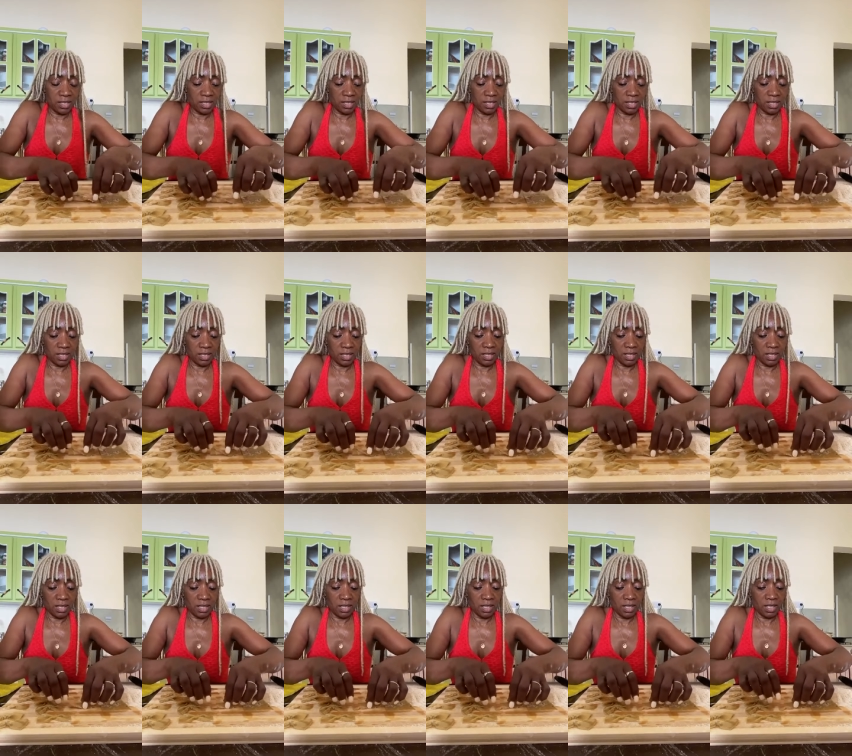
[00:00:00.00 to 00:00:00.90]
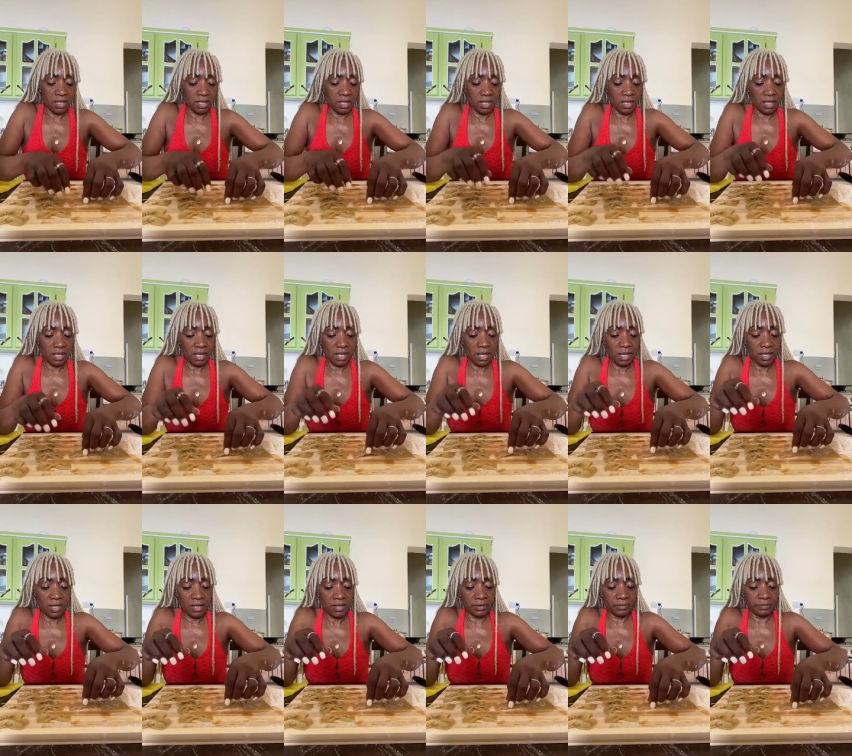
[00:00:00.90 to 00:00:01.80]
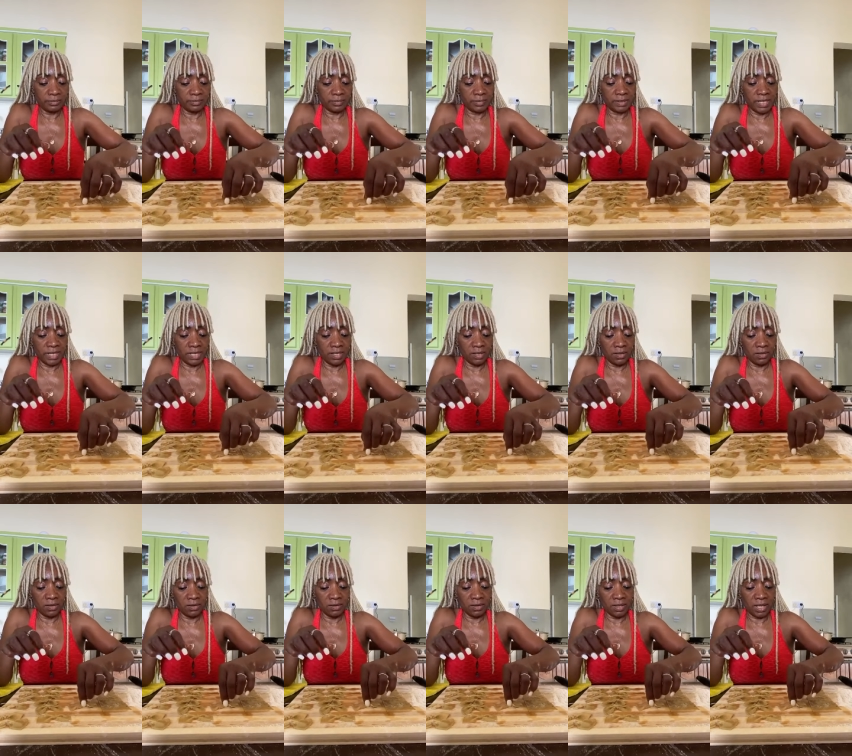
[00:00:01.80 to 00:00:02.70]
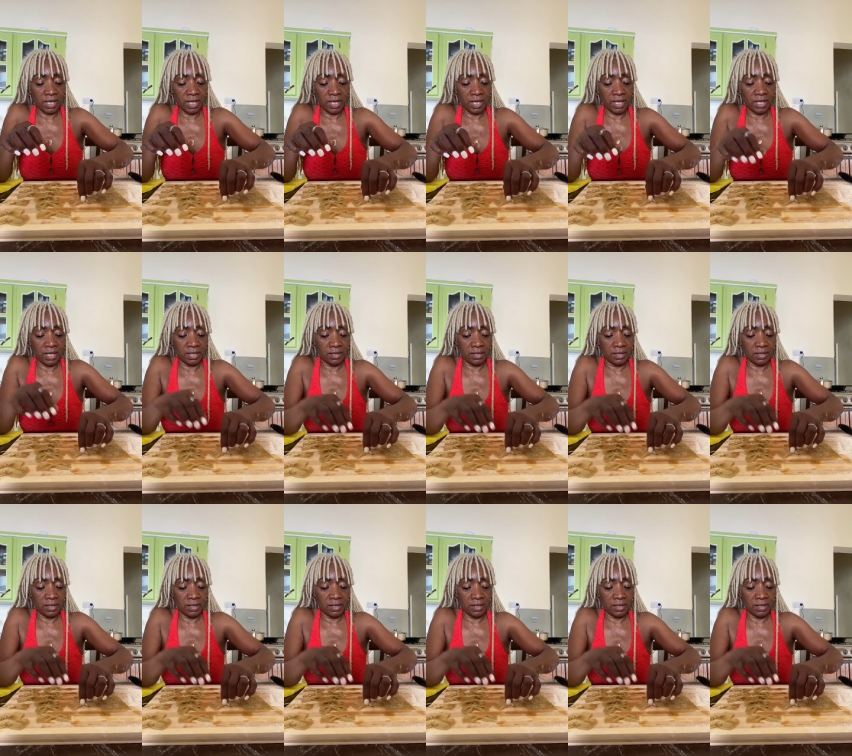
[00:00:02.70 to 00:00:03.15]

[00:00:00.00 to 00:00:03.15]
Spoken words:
So yeah, guys, thank you all